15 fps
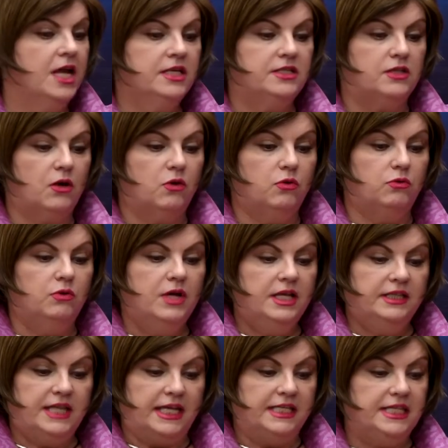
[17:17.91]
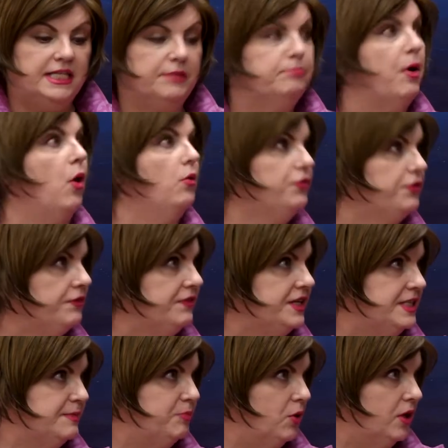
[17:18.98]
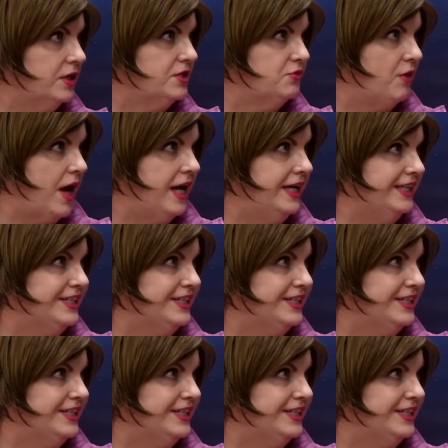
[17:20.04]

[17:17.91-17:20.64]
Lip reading: So they need both of these books, right?